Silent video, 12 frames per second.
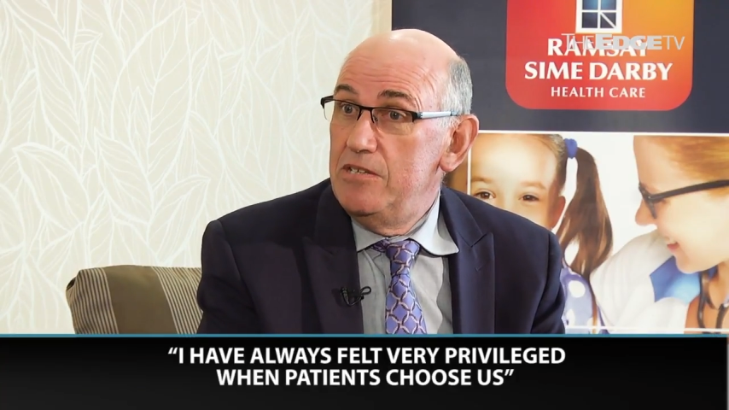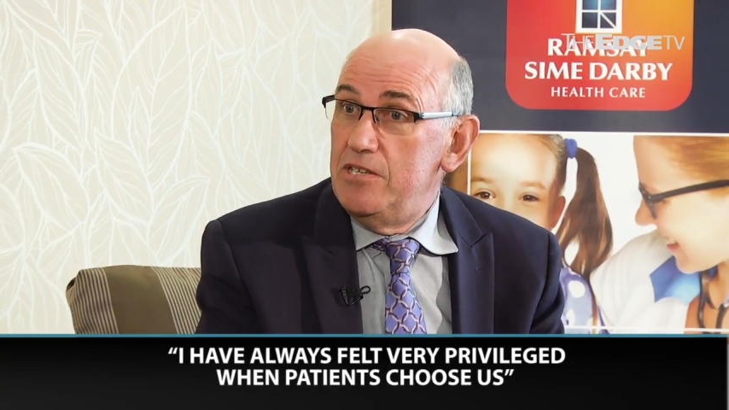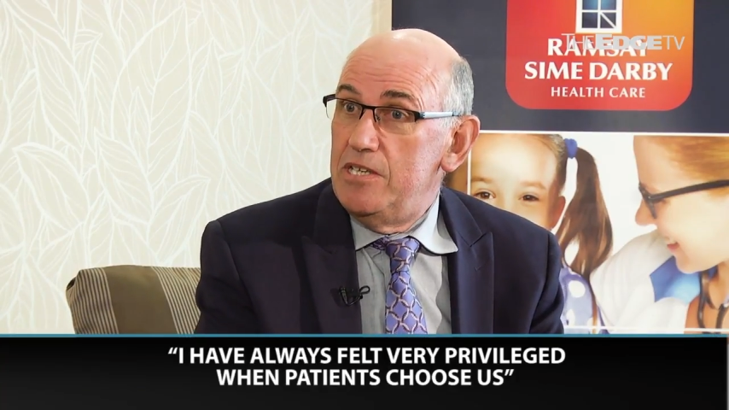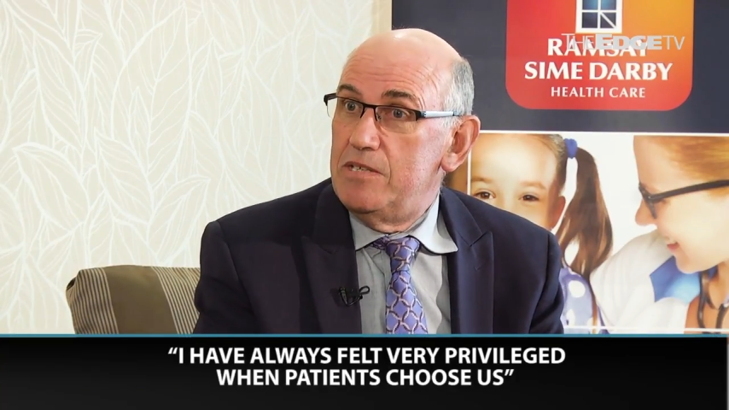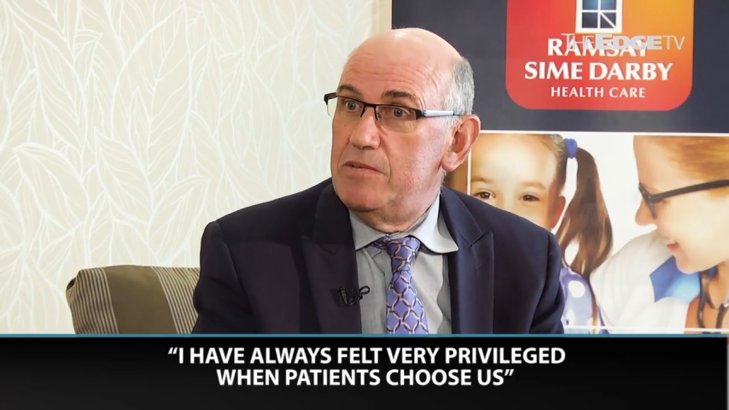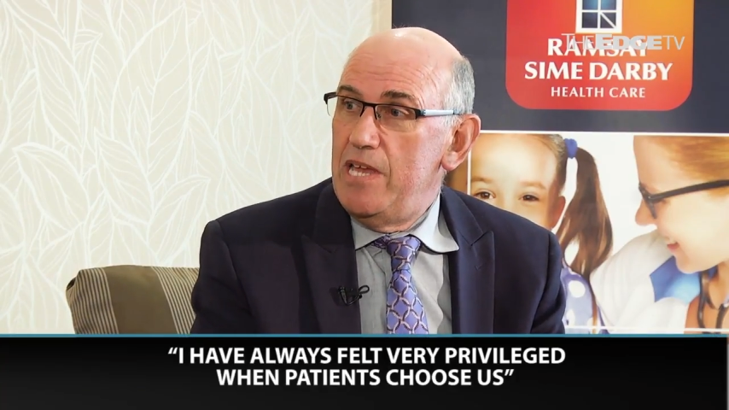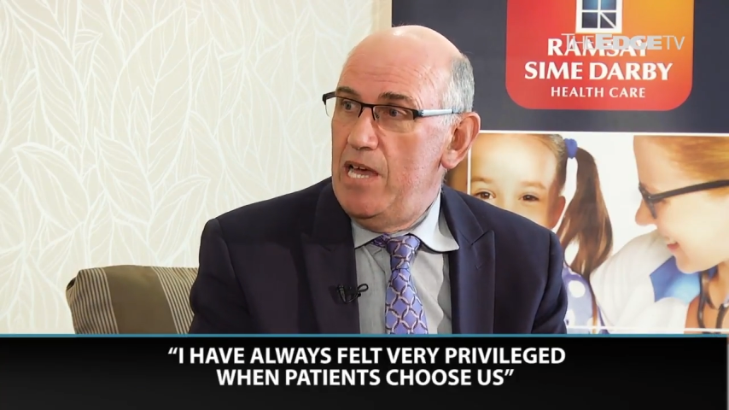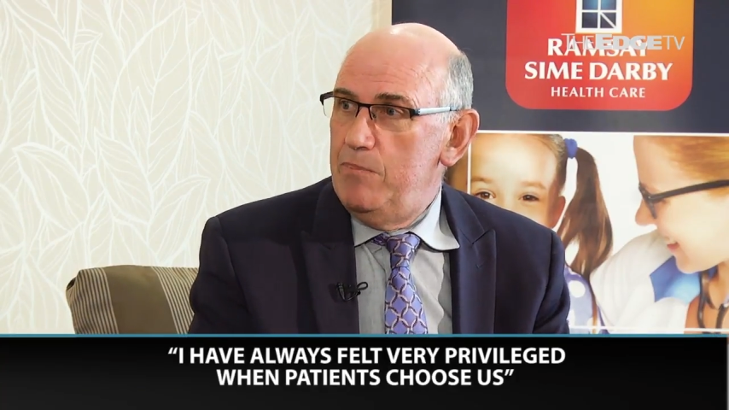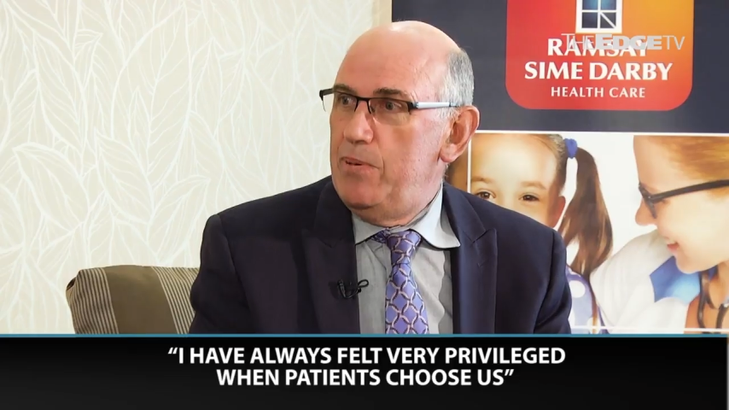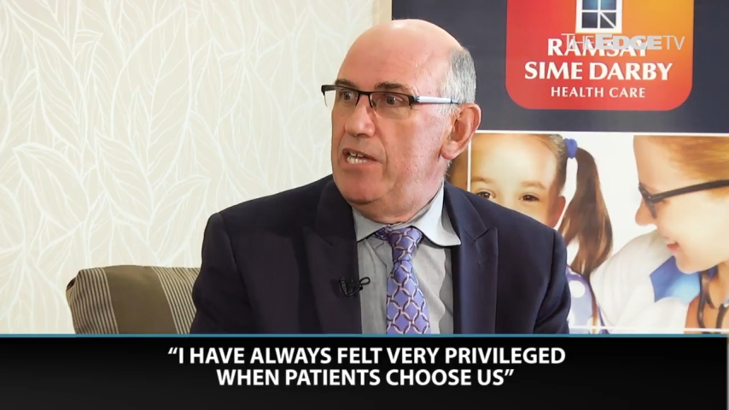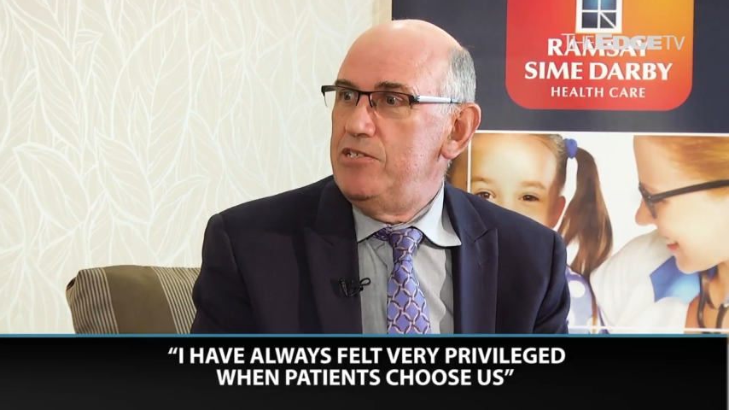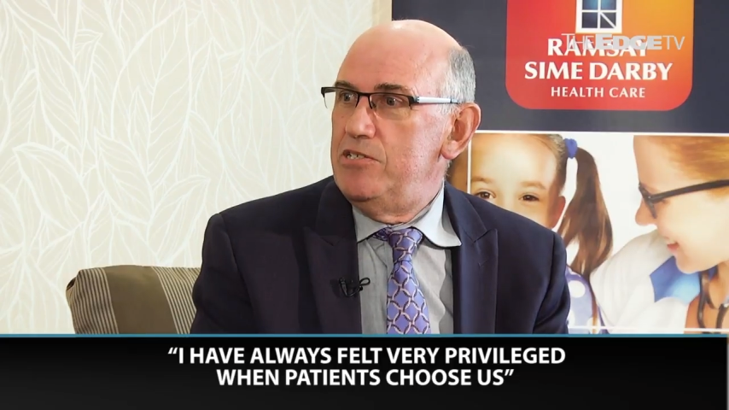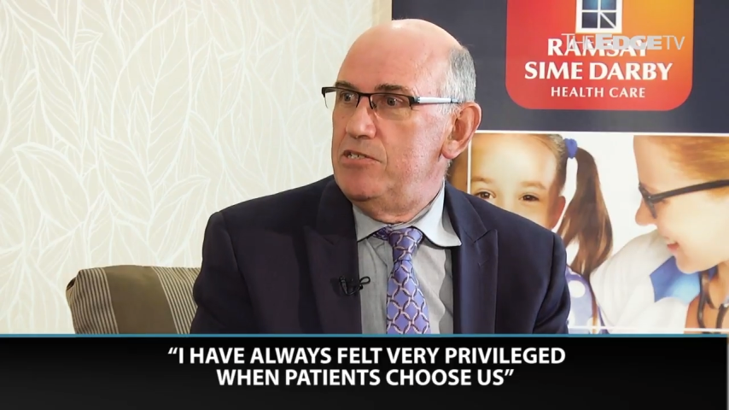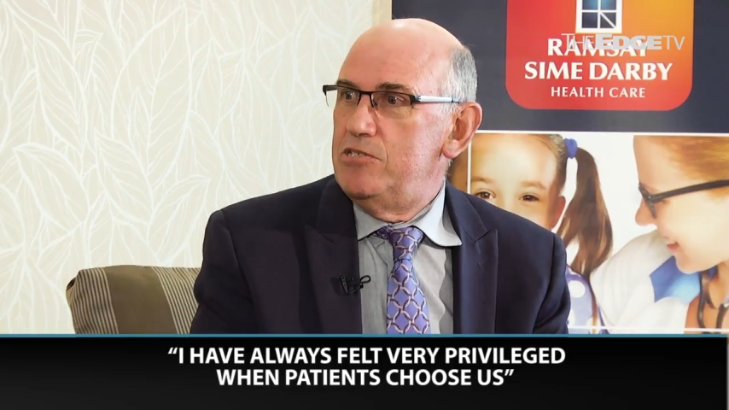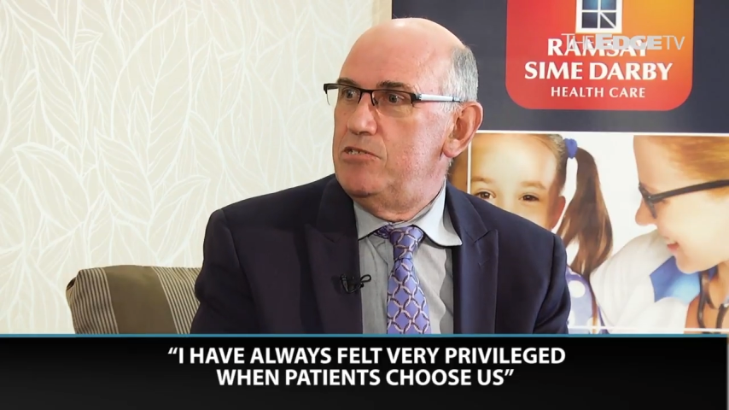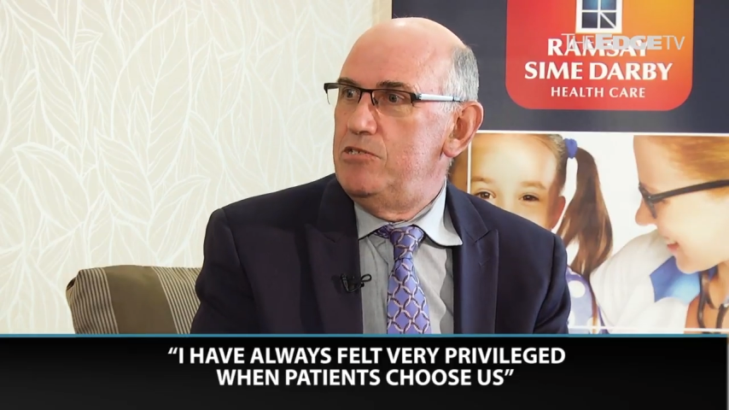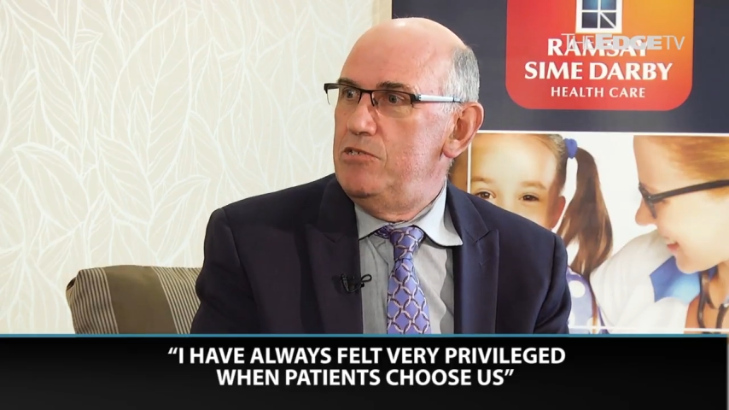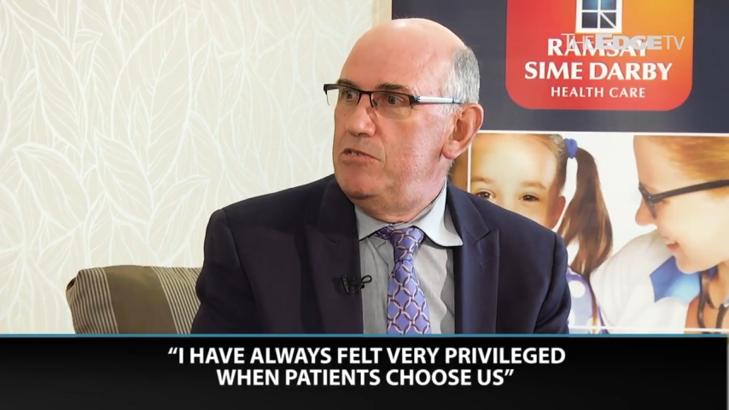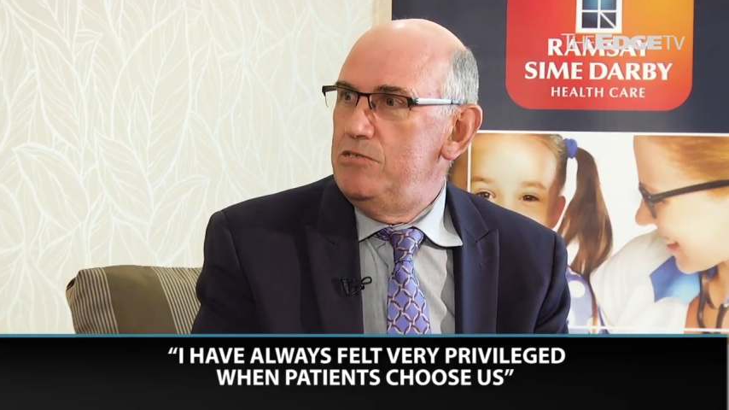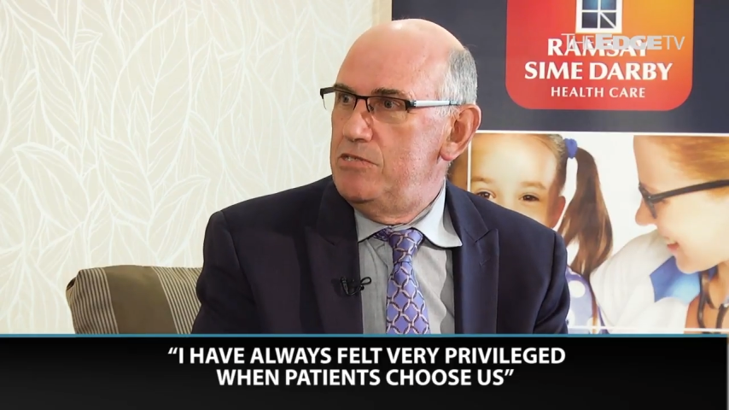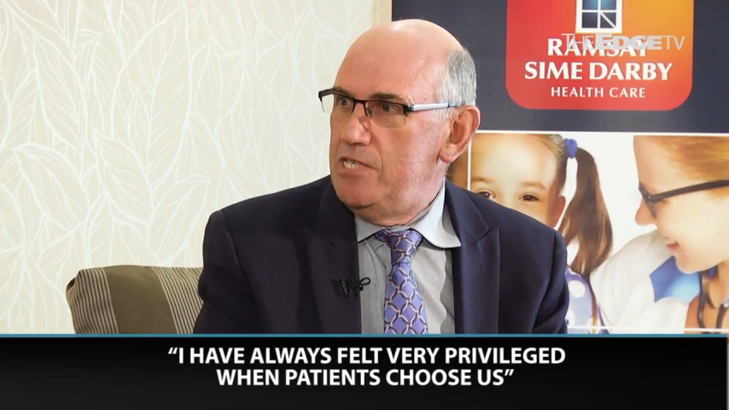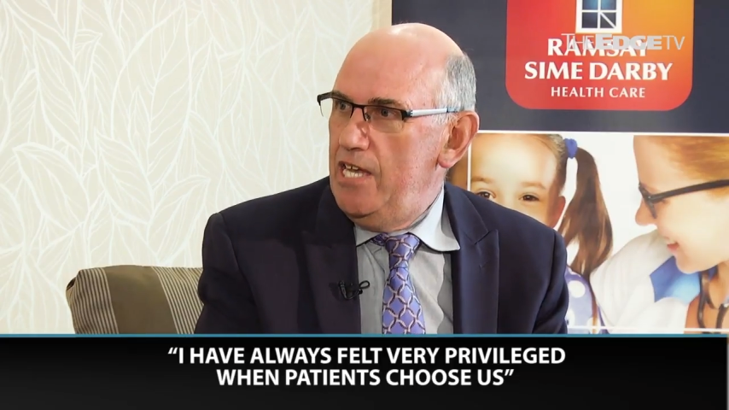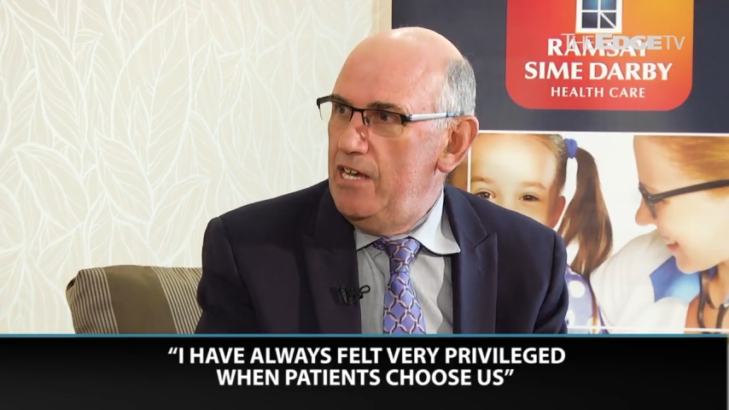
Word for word: that our patients choose